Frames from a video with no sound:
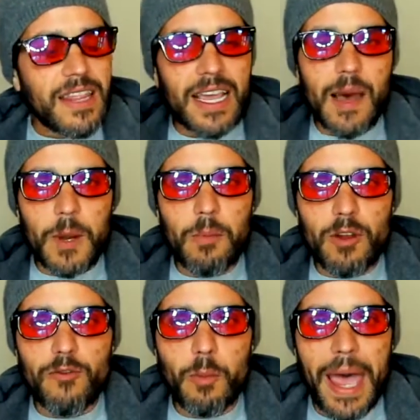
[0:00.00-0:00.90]
They come in a
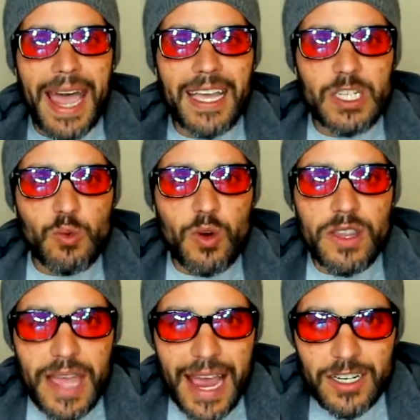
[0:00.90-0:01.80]
beautiful package
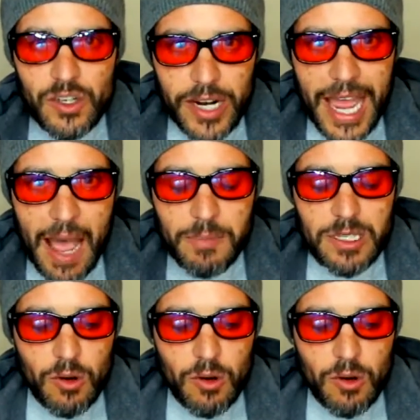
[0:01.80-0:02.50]
with extra caps.